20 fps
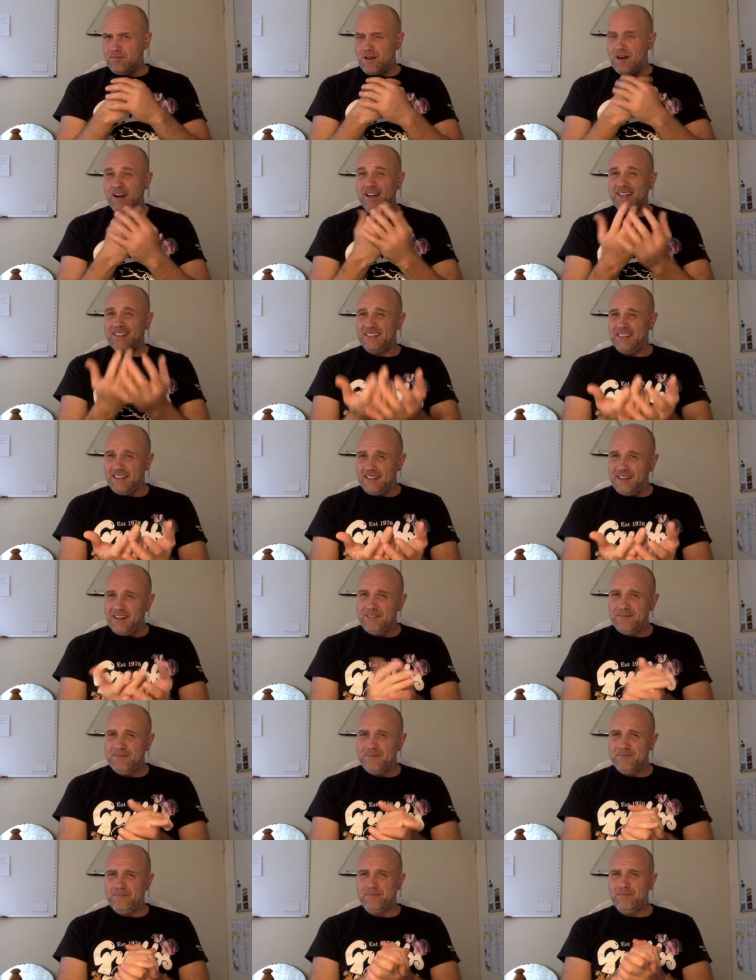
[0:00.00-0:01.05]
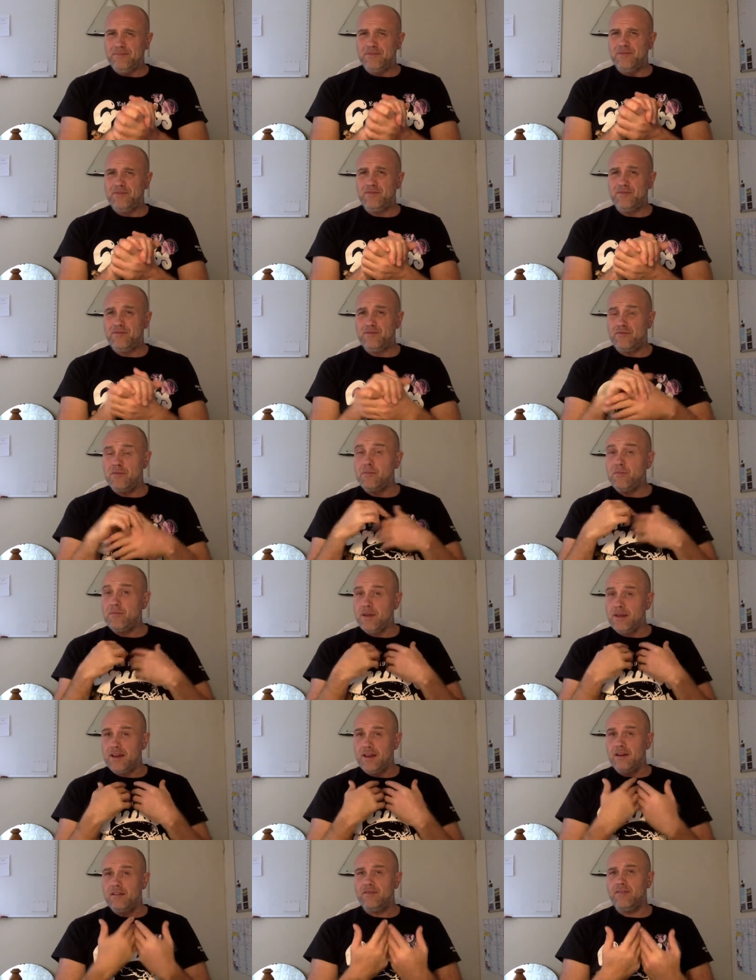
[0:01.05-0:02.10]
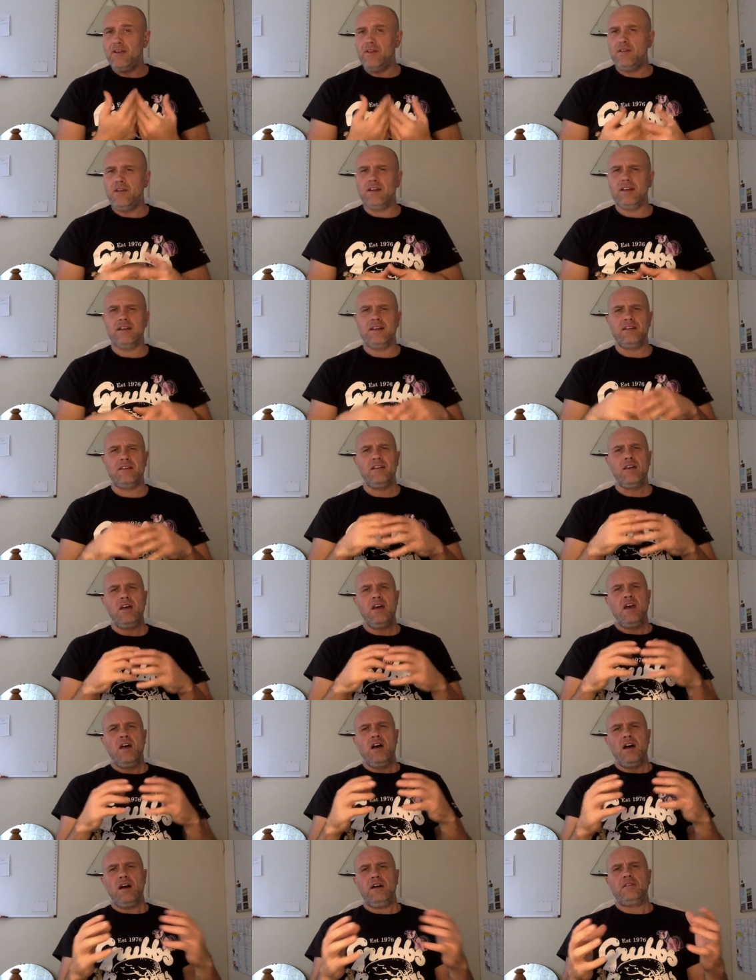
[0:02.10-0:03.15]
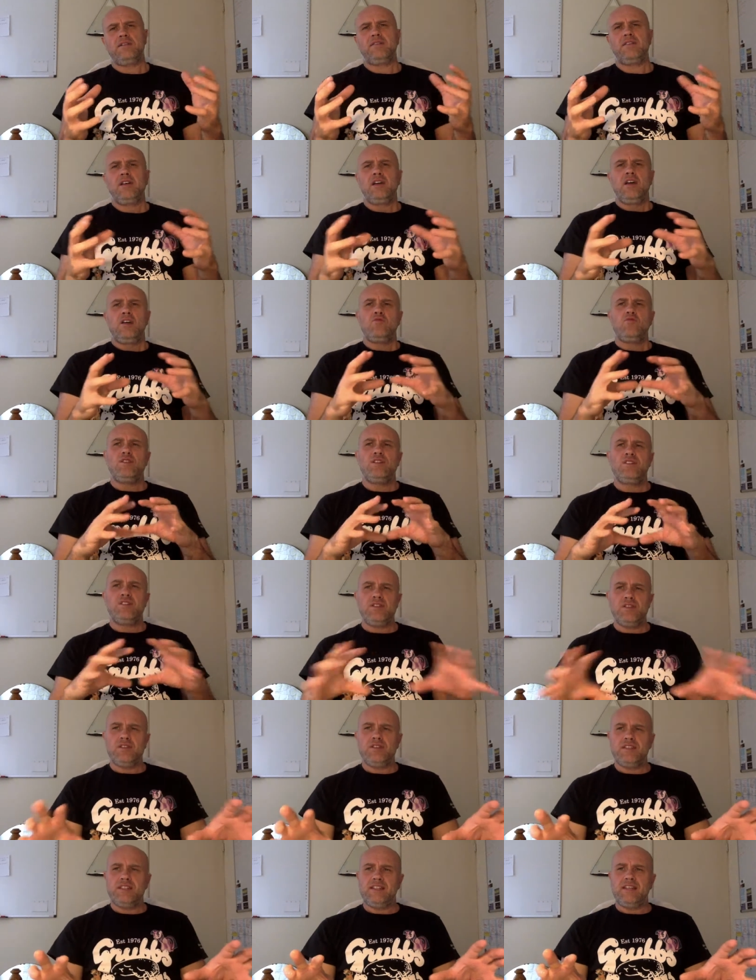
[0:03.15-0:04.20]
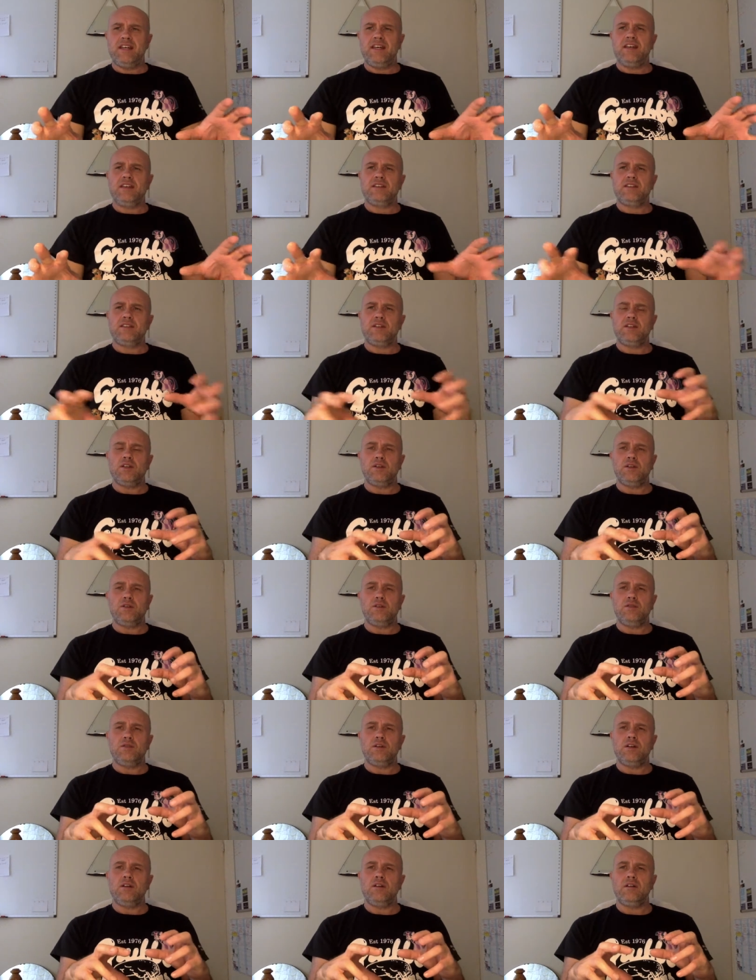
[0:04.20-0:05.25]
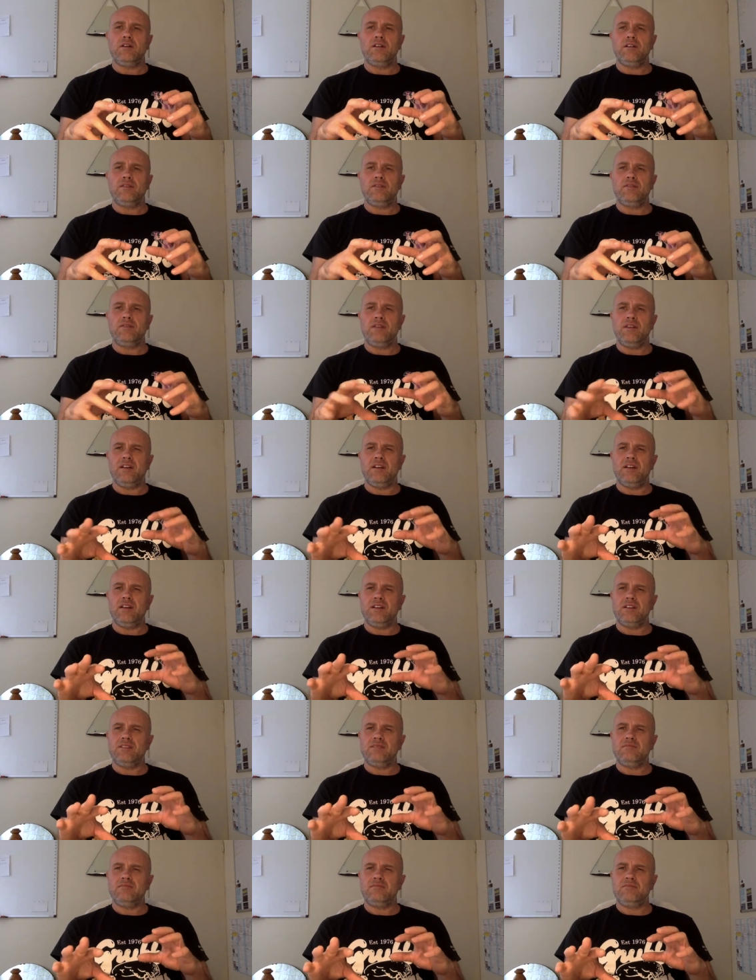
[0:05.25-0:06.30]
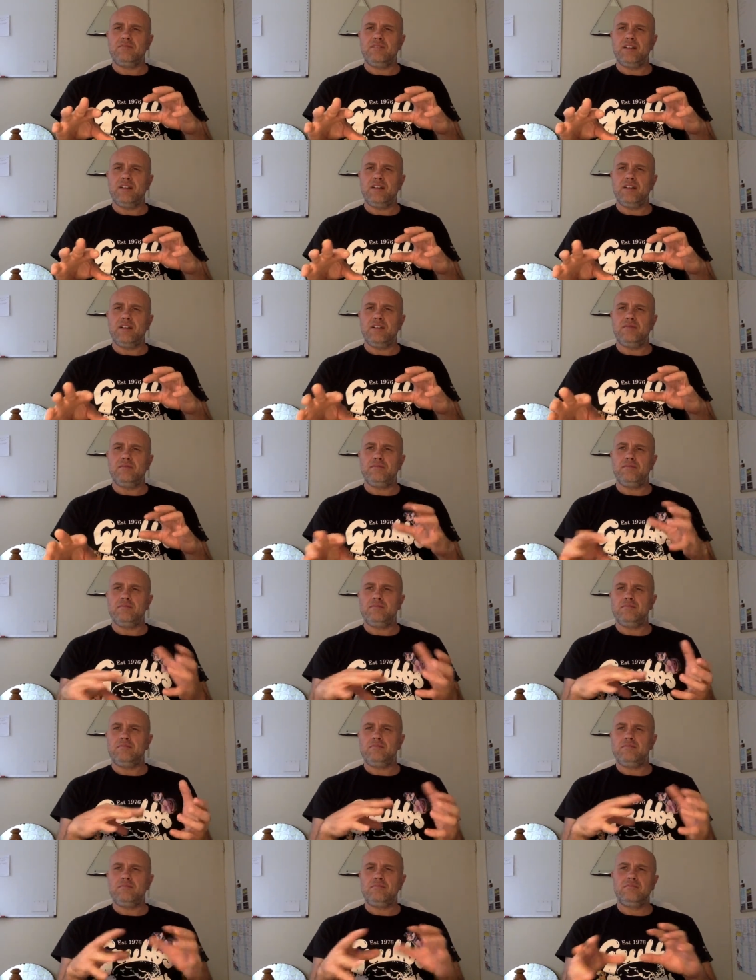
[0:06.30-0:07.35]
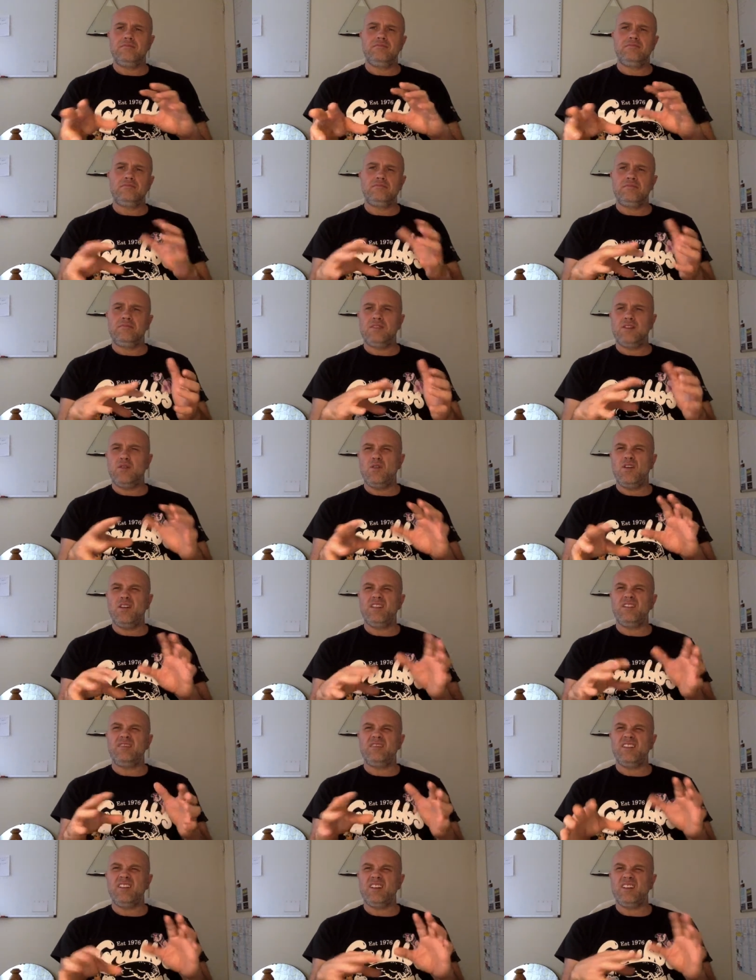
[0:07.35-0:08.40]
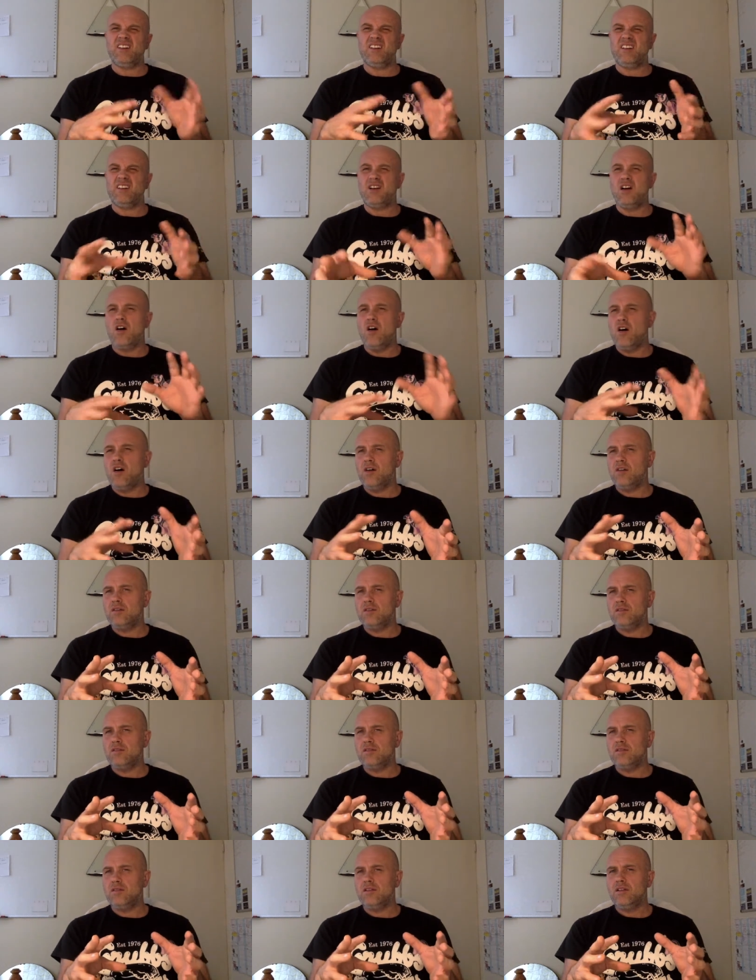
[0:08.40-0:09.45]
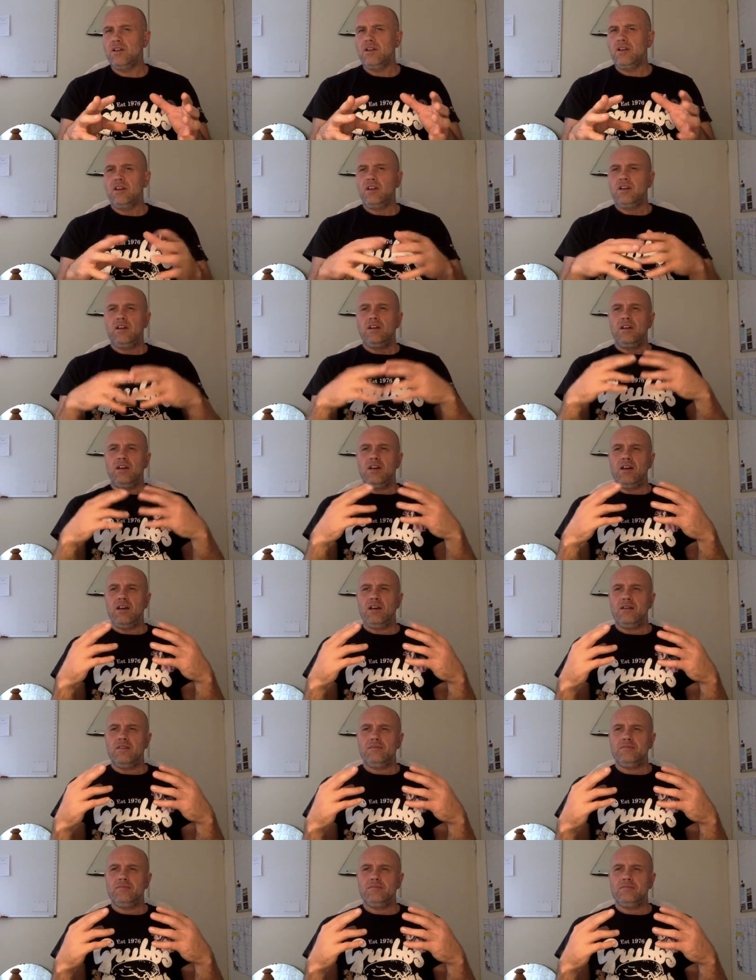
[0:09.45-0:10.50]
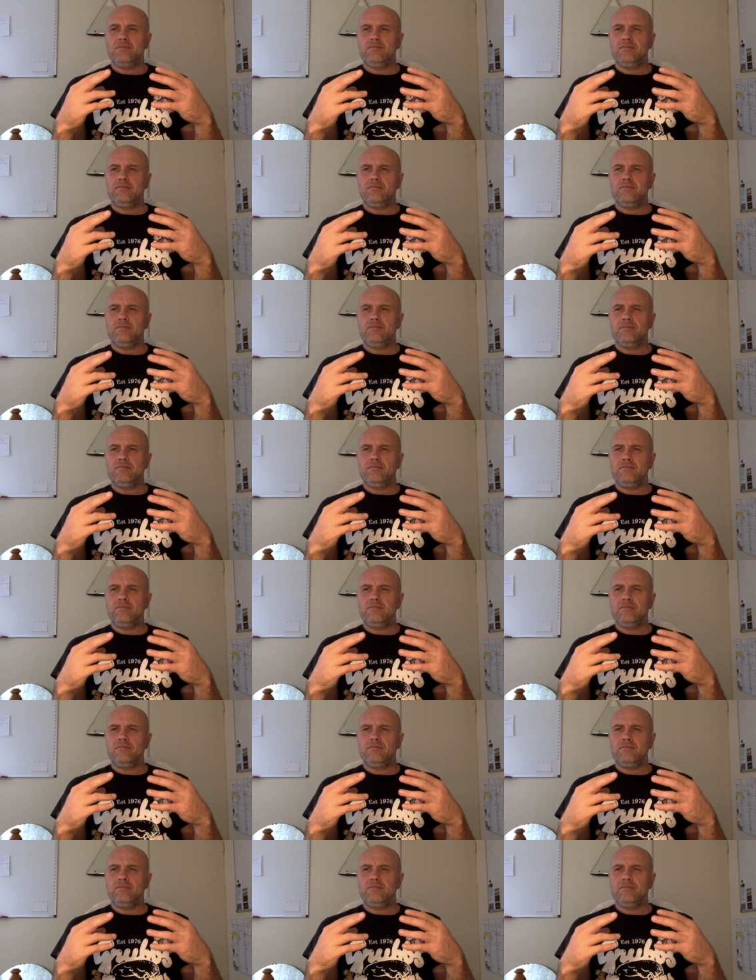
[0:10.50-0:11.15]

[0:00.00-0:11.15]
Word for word: idea from me, I felt like I'd I'd reduced it to kind of like a um, kind of like a carnal um,